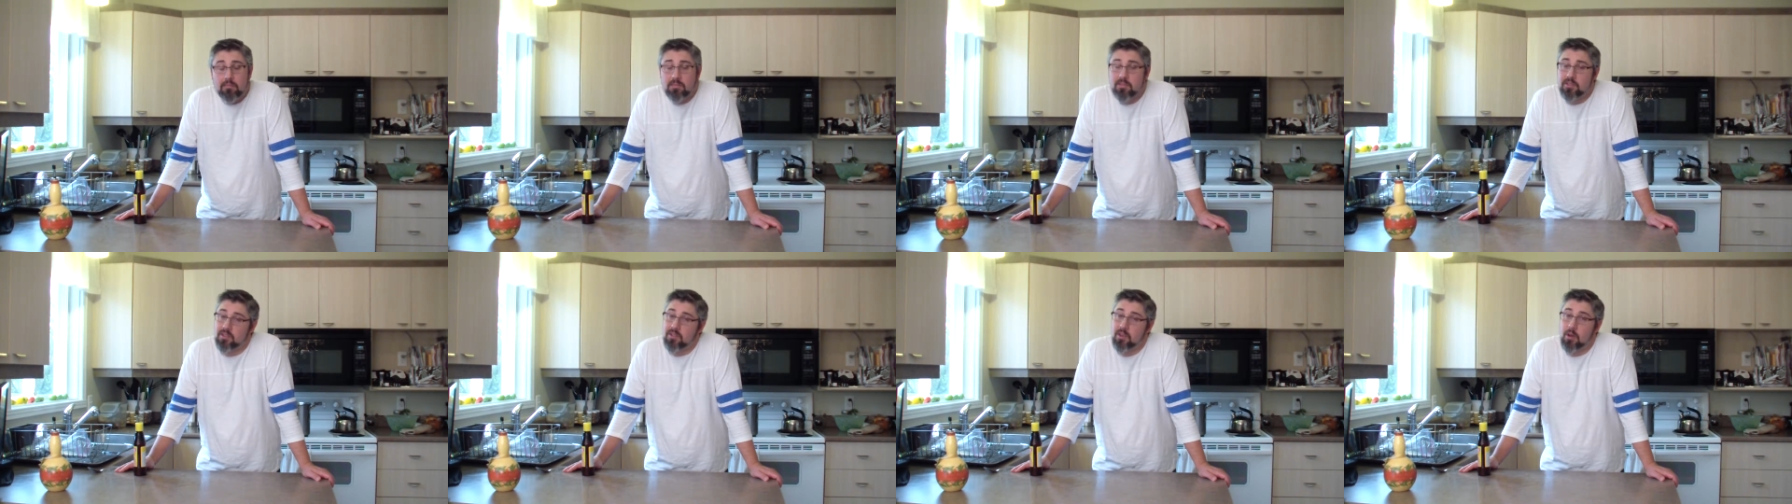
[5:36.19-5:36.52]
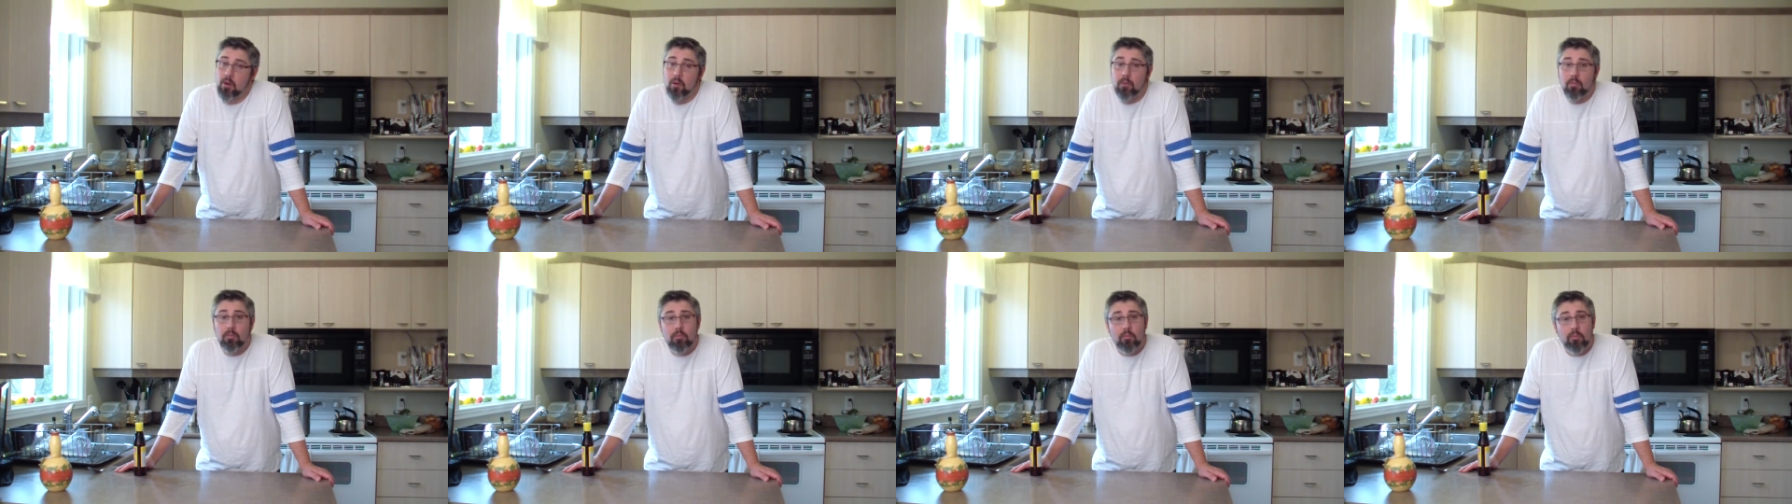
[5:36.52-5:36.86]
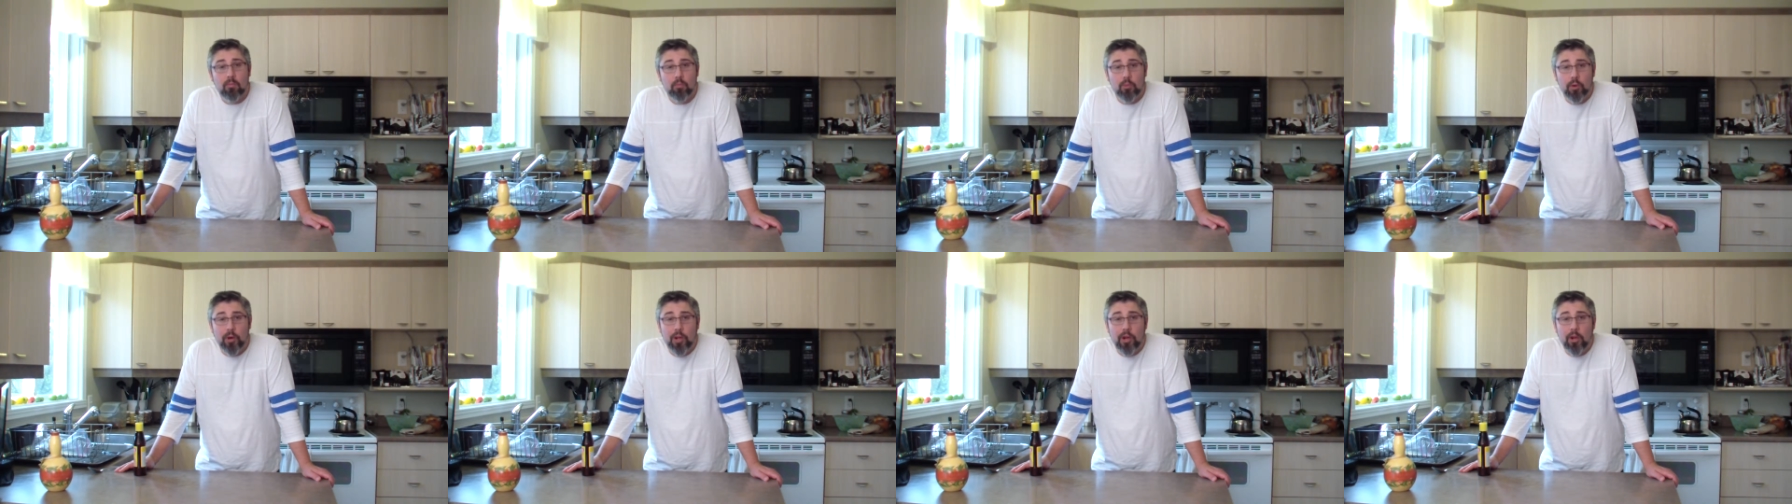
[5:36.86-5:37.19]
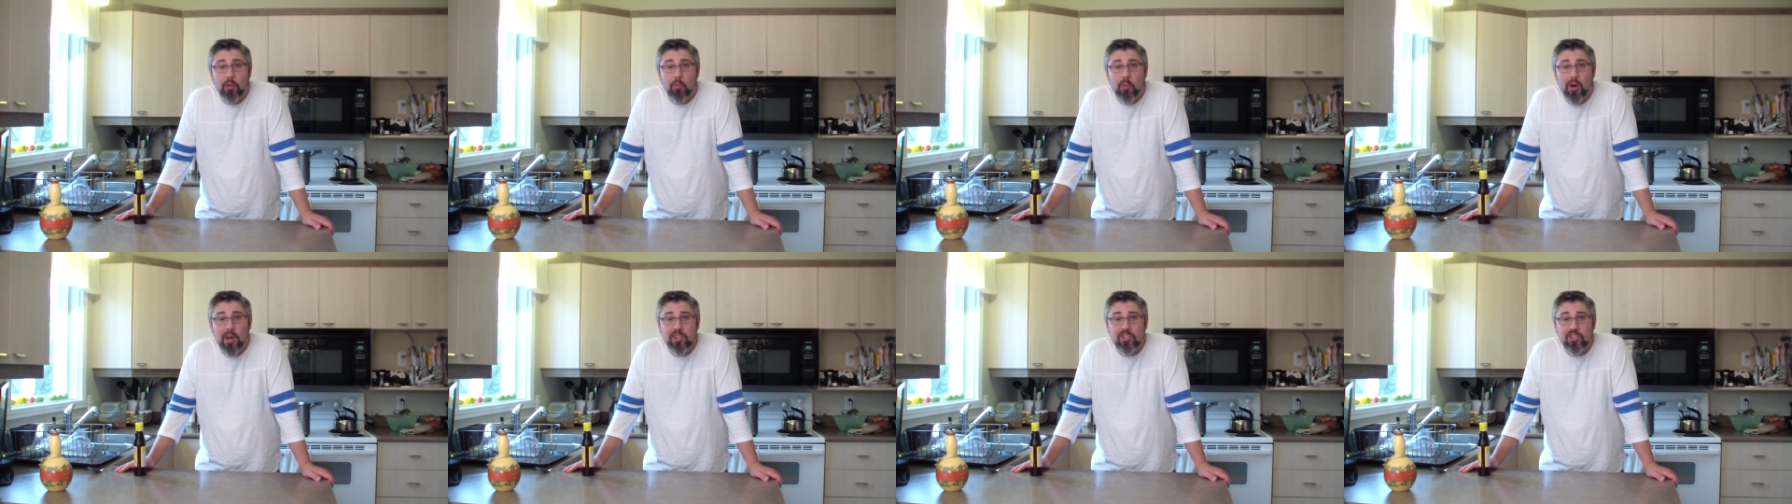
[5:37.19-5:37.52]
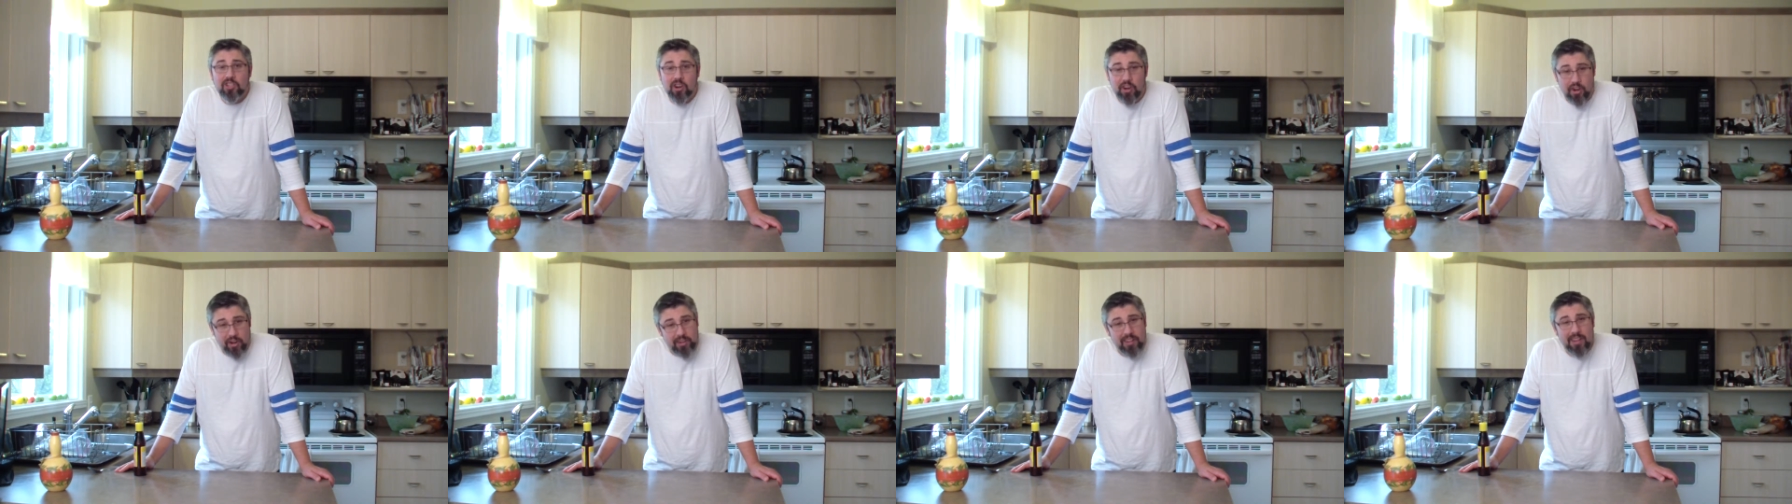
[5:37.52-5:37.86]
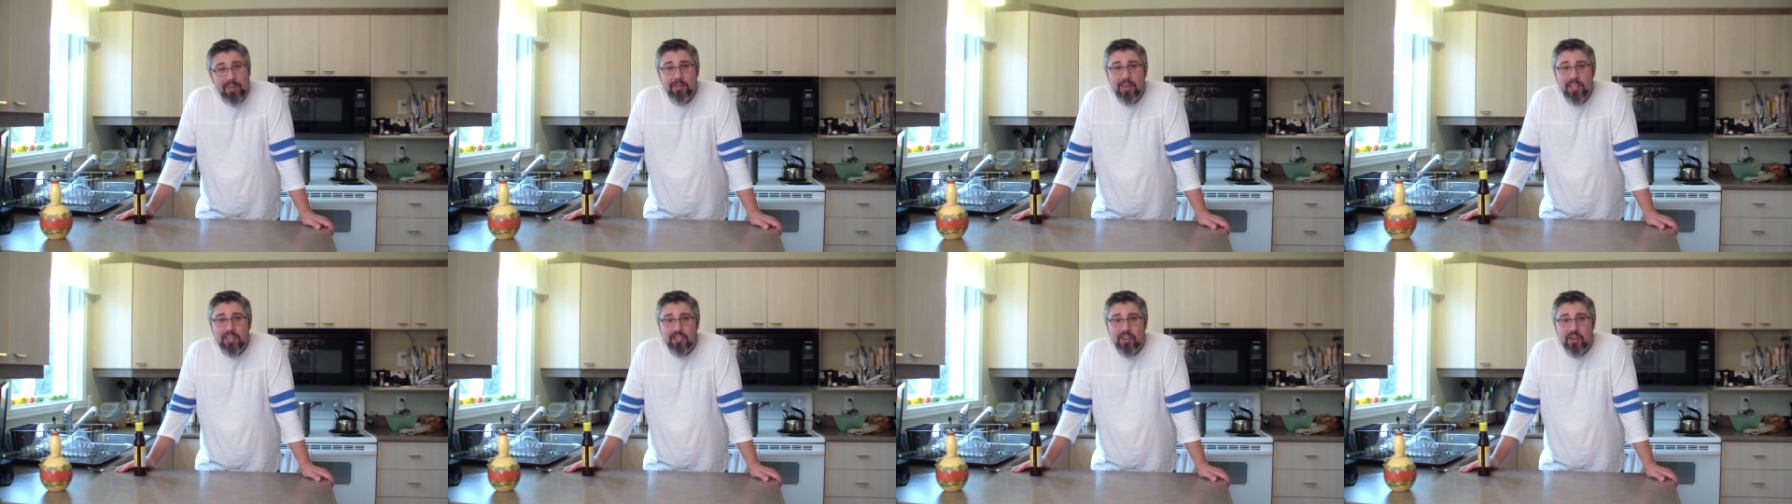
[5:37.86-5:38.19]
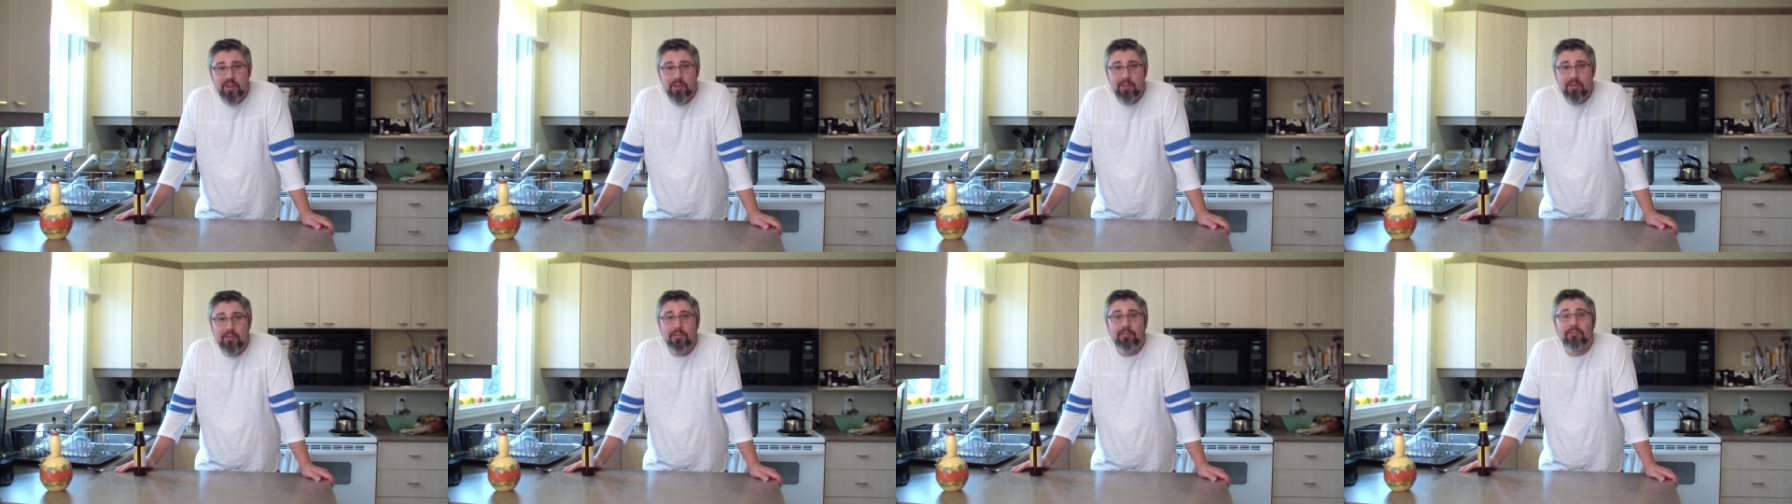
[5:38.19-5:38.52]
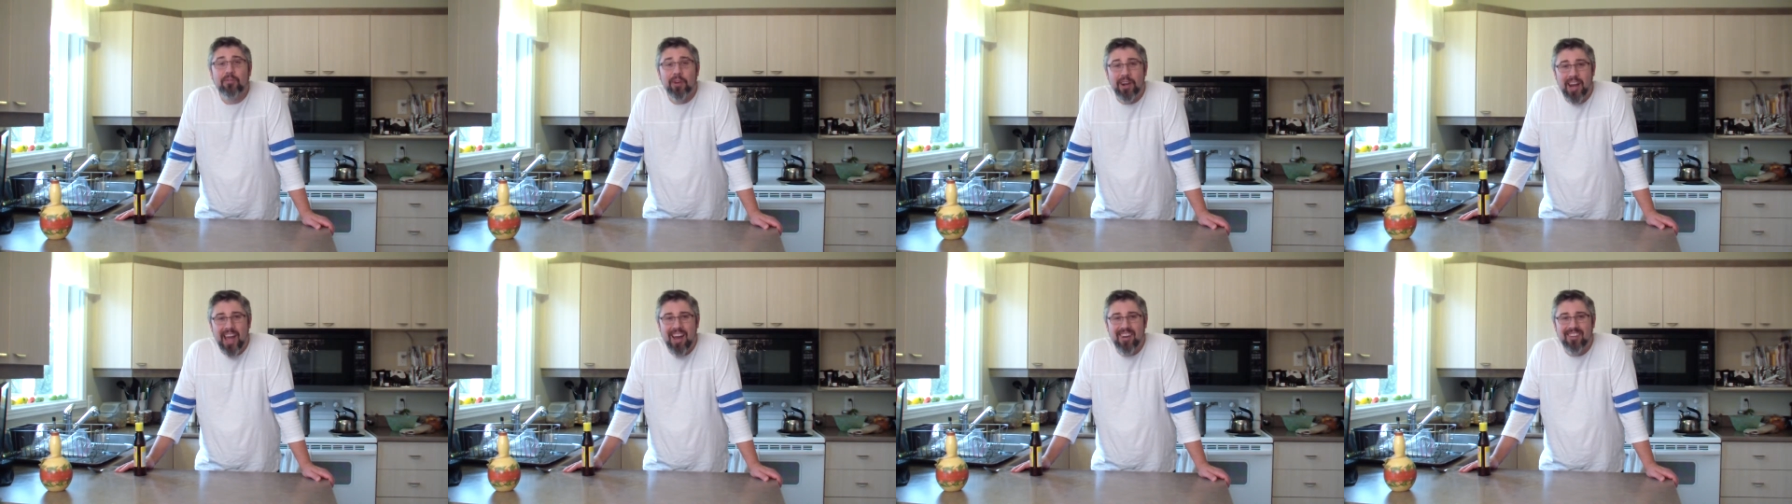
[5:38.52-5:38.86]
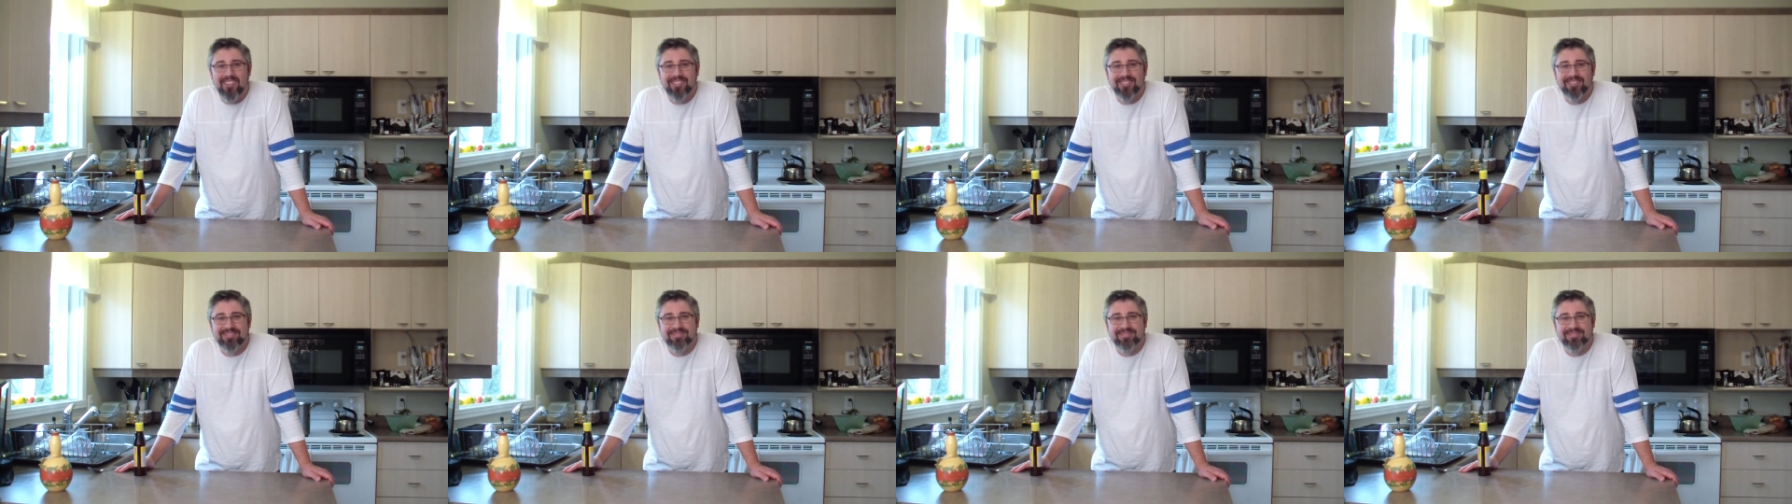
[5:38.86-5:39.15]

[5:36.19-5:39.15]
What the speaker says: So we're gonna watch our TV show for now.